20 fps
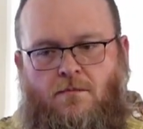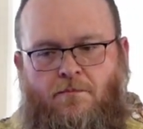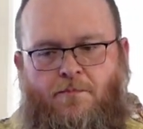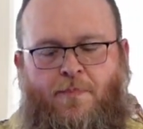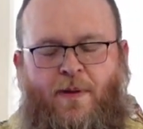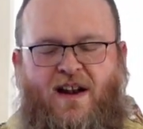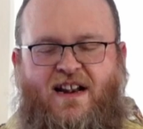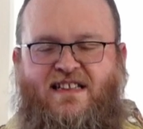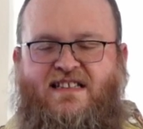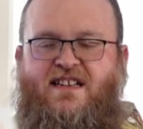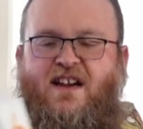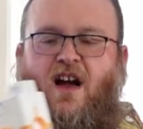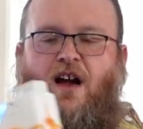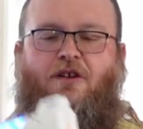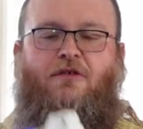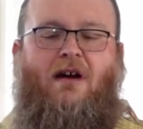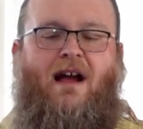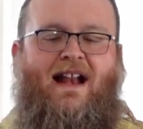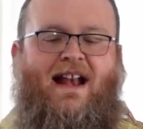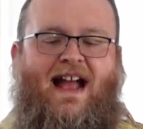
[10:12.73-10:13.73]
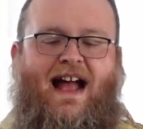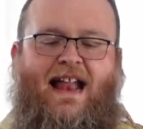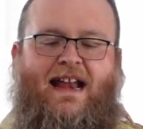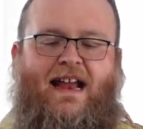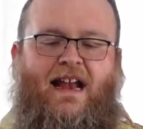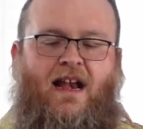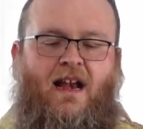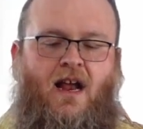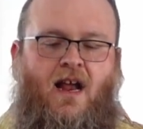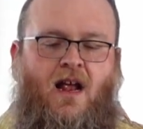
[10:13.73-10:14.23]
but it's not great at
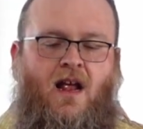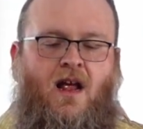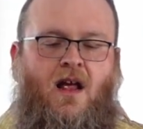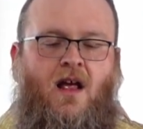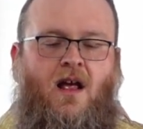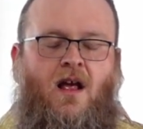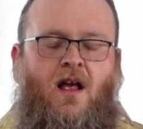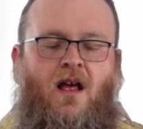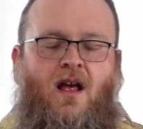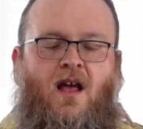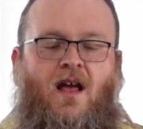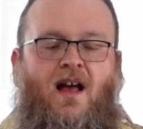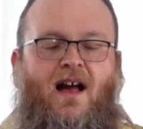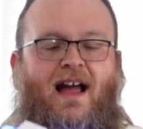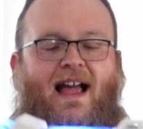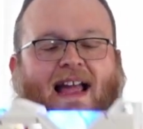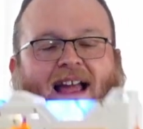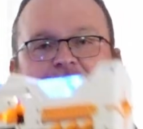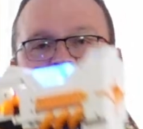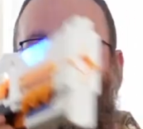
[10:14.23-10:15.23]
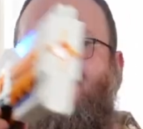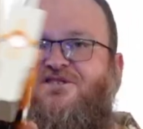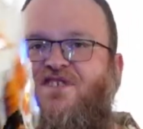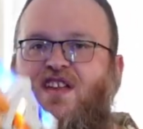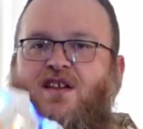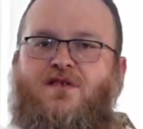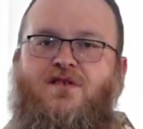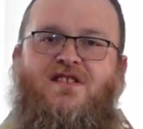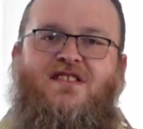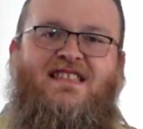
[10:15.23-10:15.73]
it. It
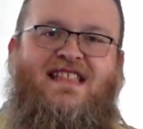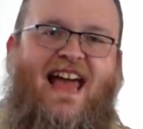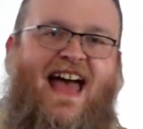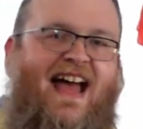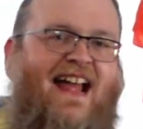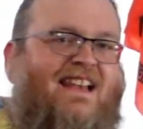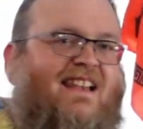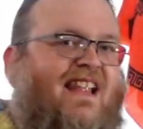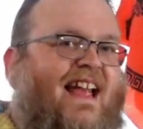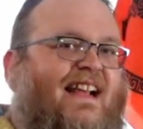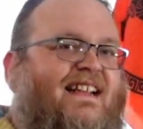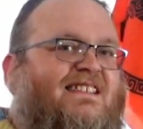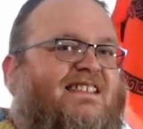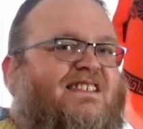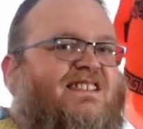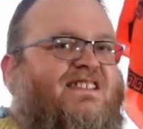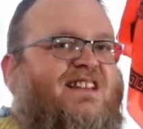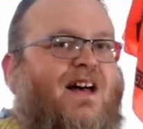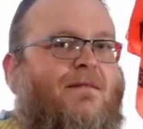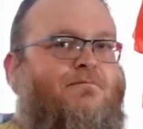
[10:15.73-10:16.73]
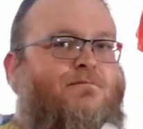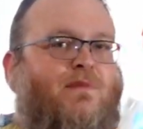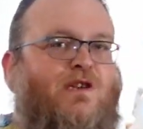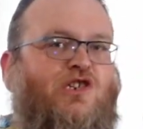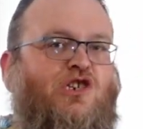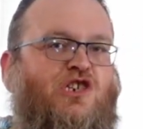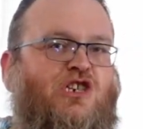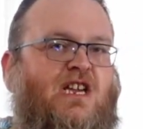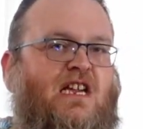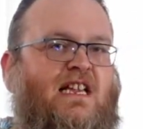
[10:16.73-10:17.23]
fills that like
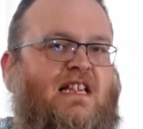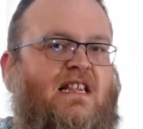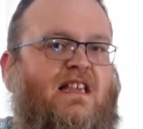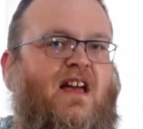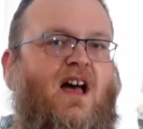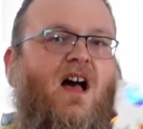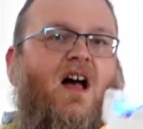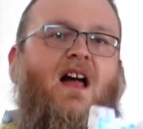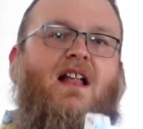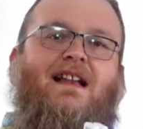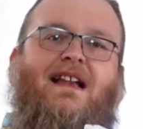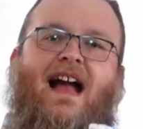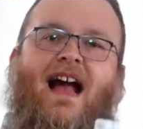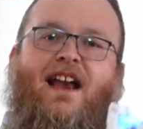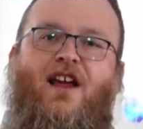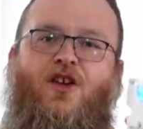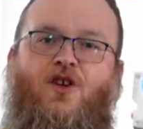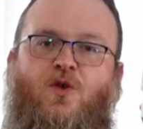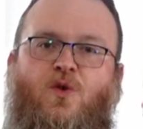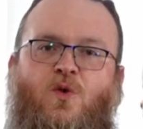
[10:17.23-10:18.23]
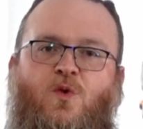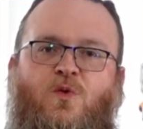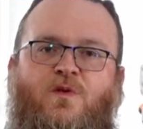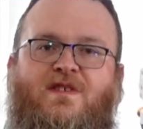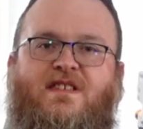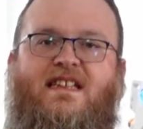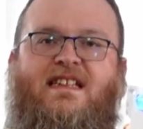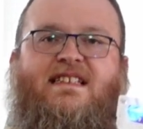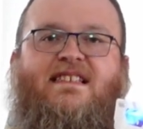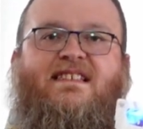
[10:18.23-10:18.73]
submachine gun kind of
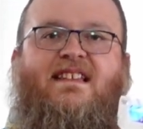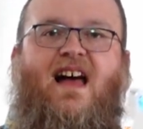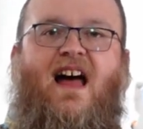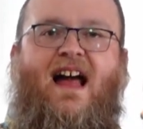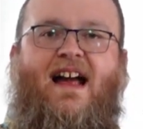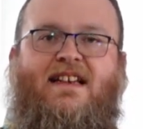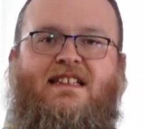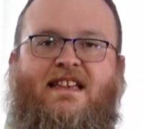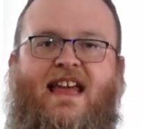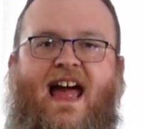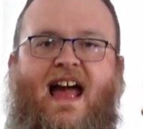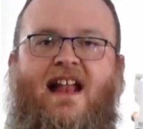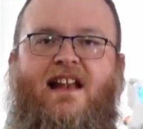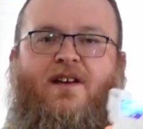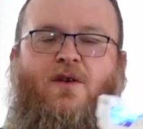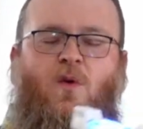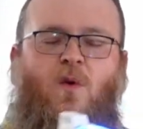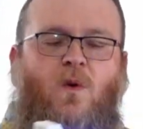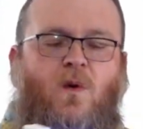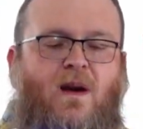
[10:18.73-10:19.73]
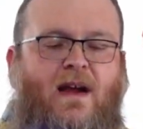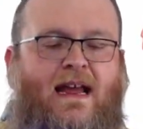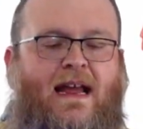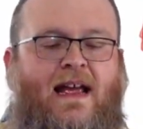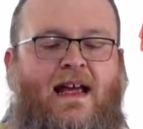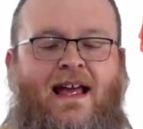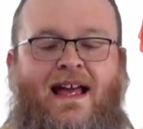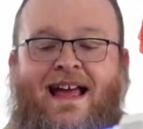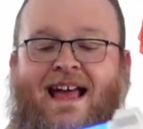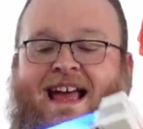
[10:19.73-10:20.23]
Uzi size category.
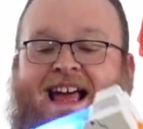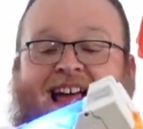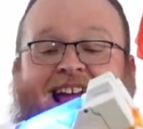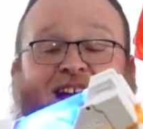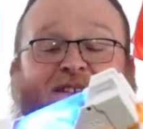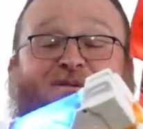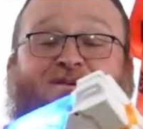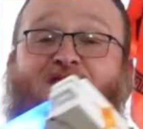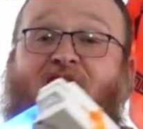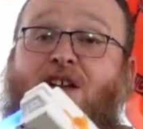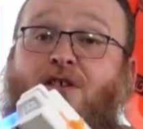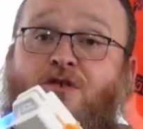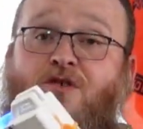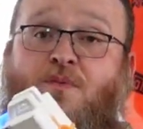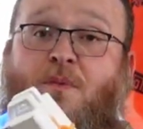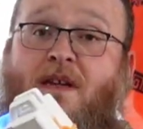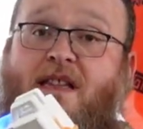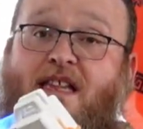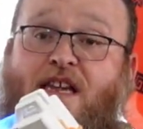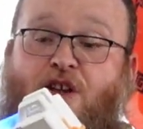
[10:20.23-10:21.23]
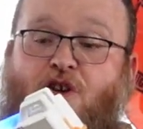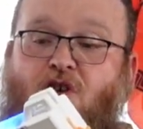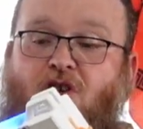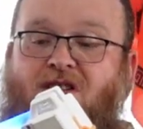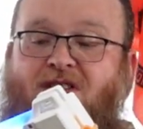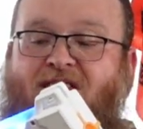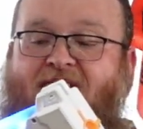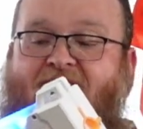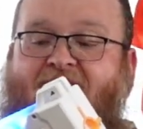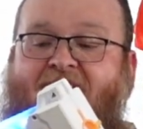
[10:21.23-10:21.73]
It feels really good
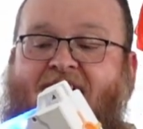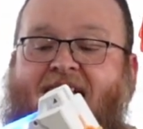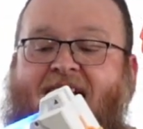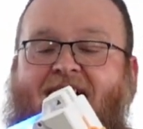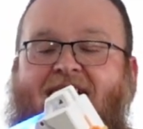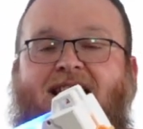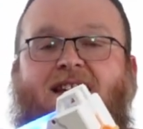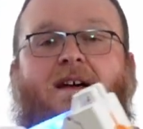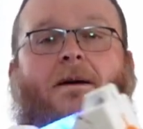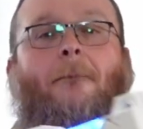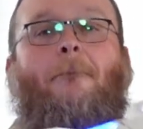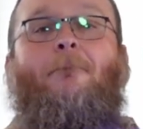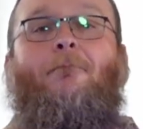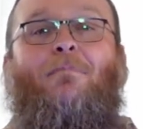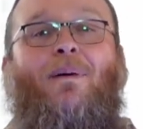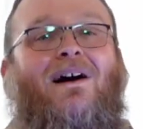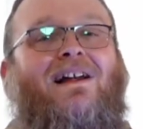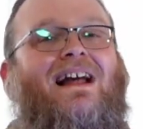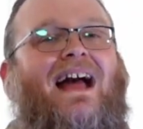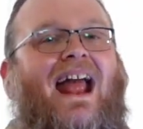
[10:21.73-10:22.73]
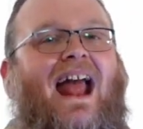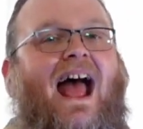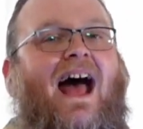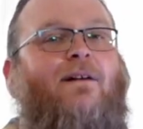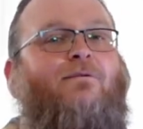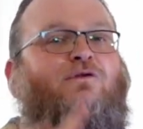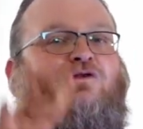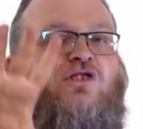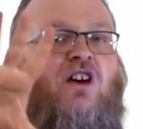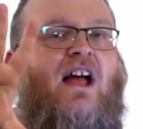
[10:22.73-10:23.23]
in the hand, but I
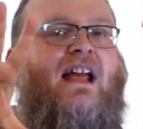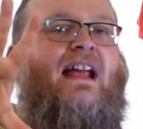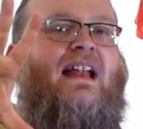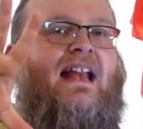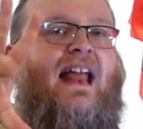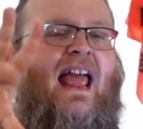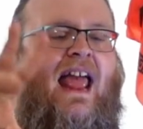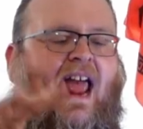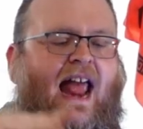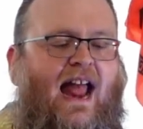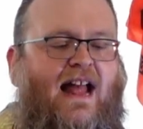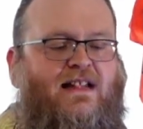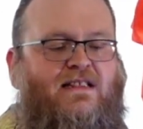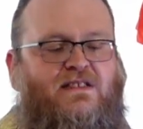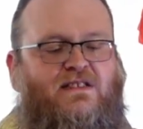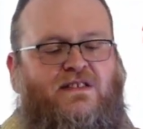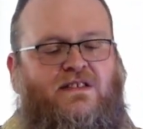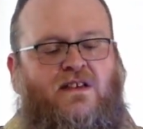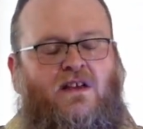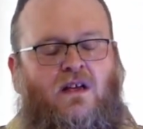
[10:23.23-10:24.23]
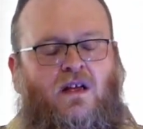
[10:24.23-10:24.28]
have giant hands.